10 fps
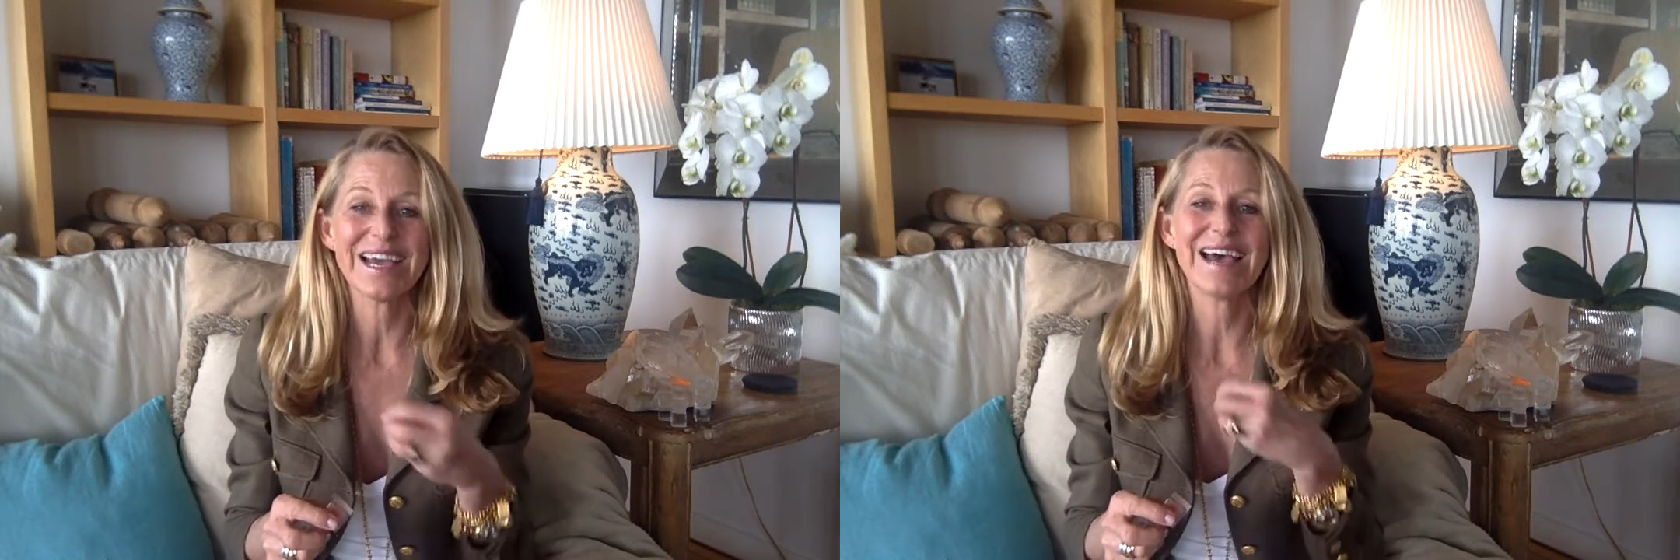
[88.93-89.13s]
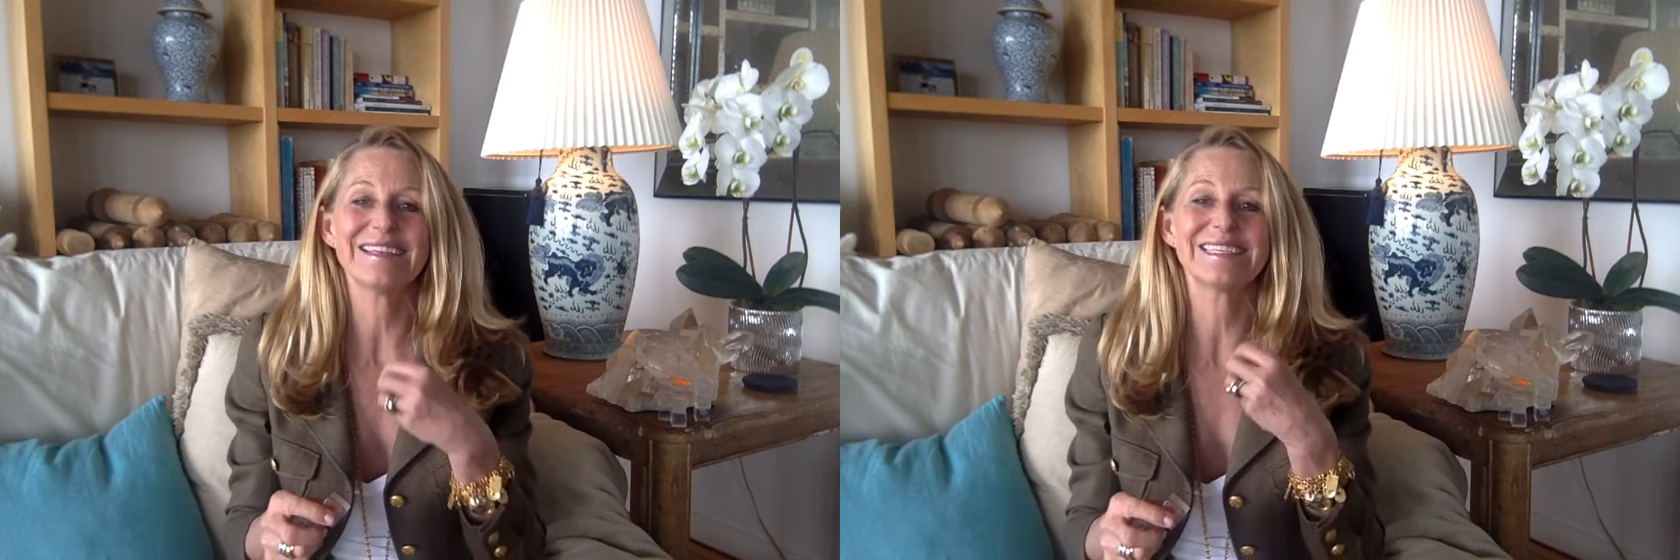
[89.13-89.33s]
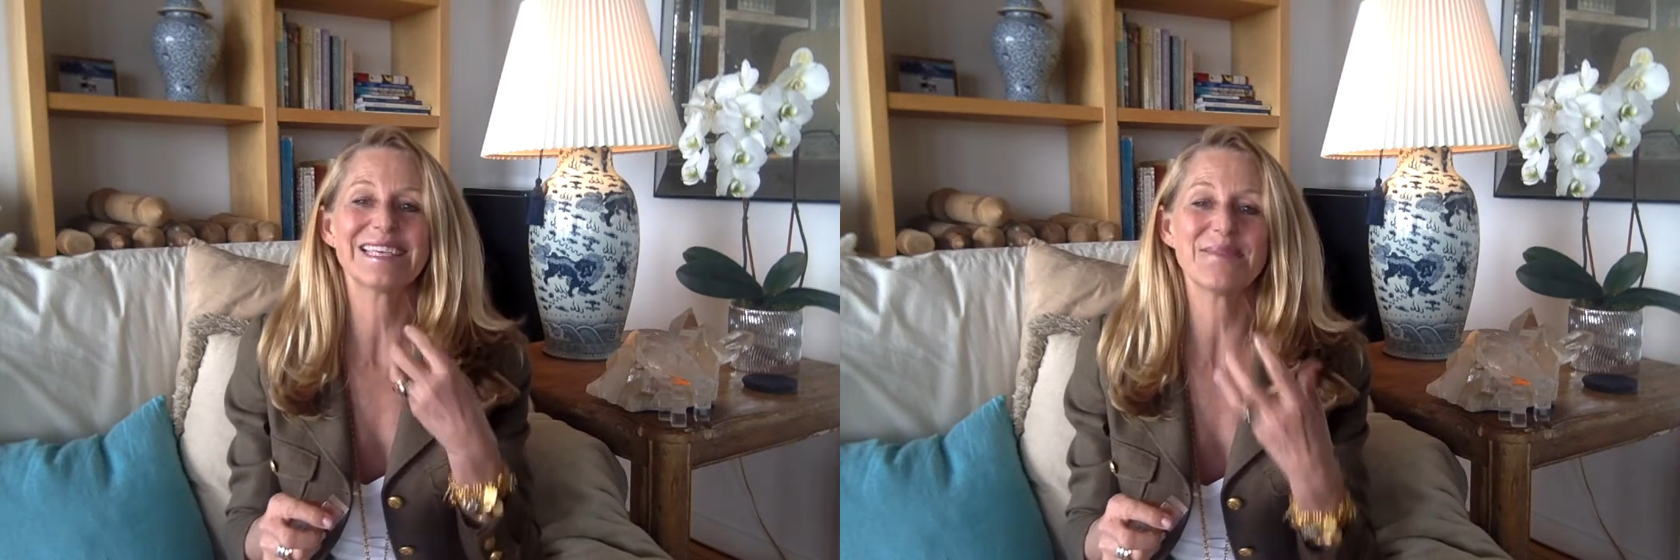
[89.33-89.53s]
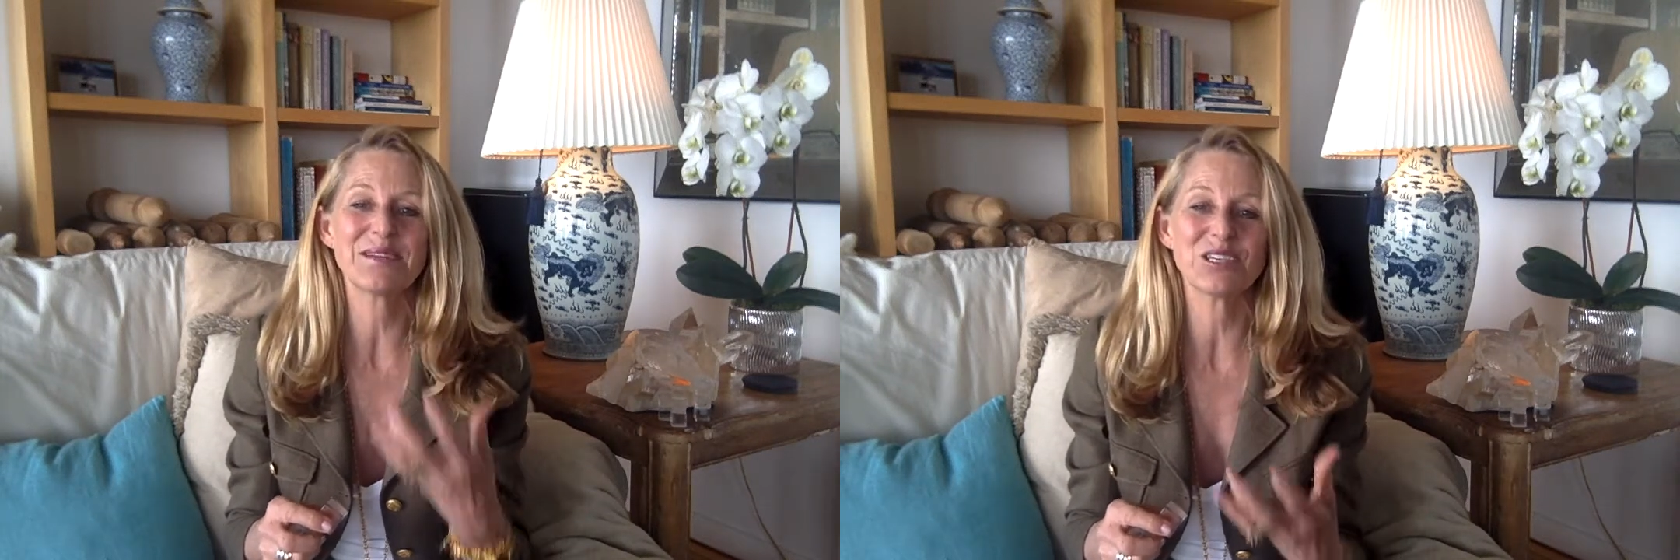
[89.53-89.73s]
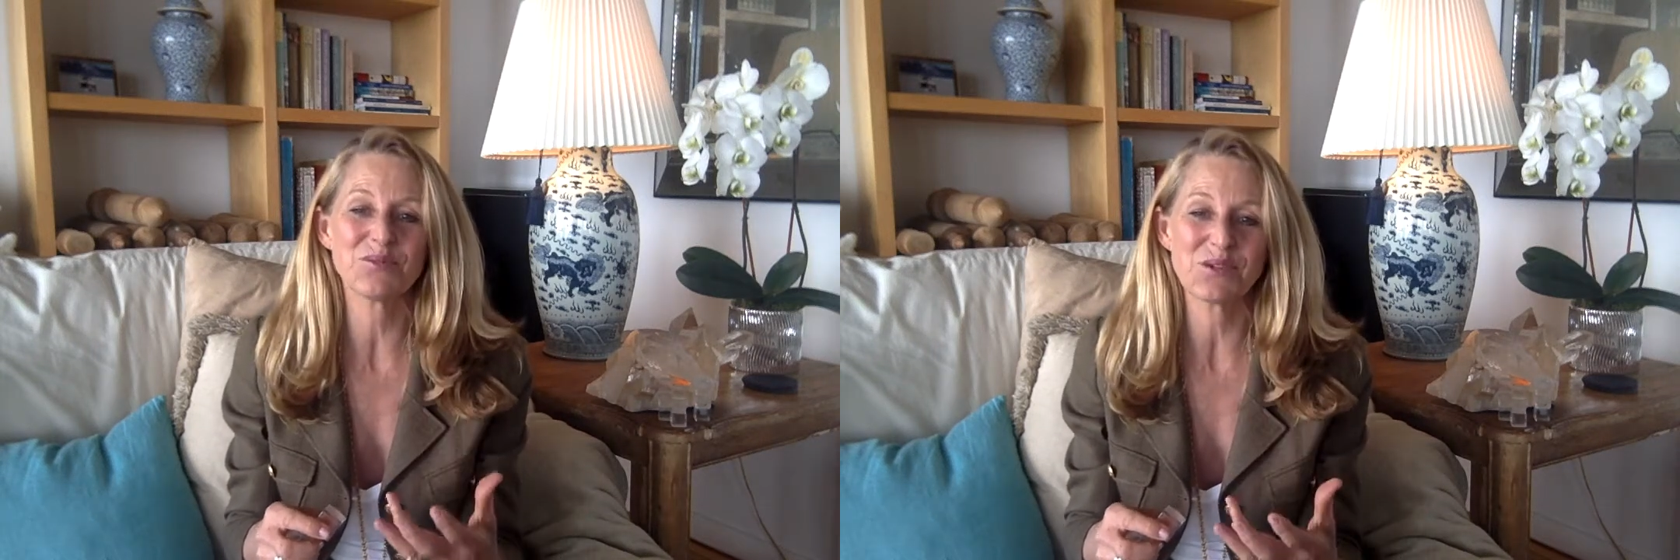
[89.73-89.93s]
and the same
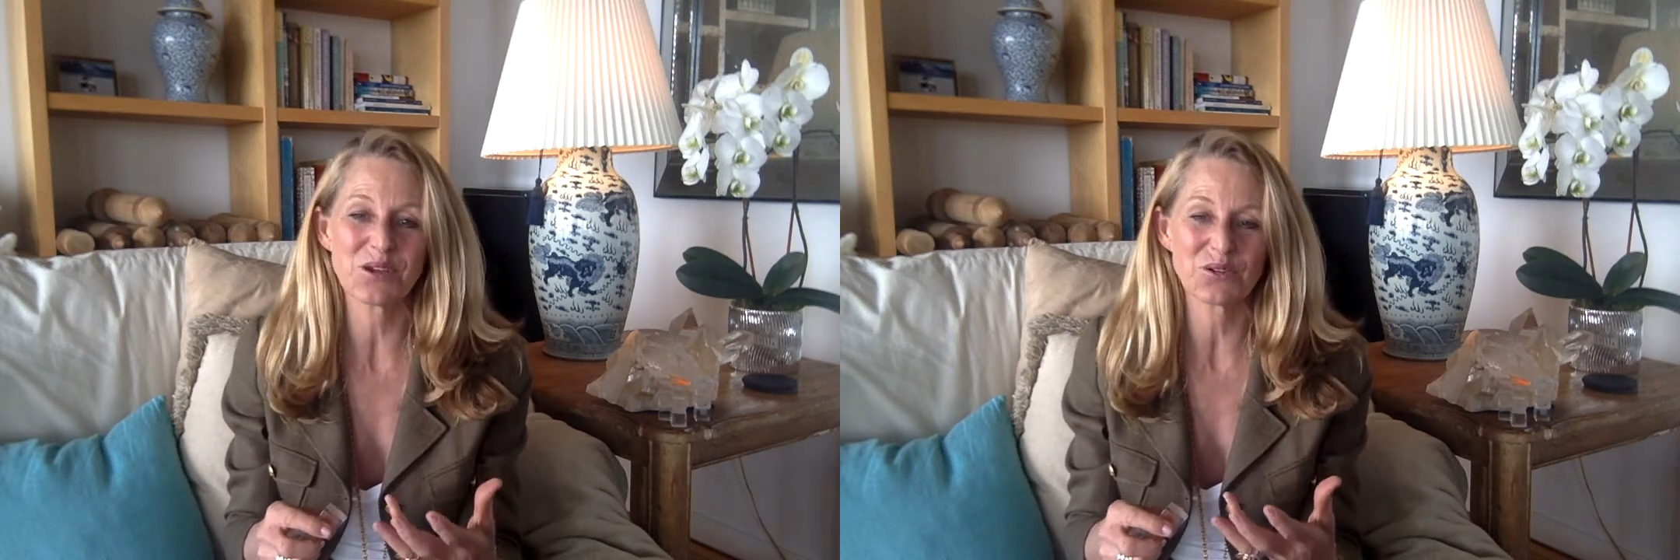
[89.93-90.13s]
energy we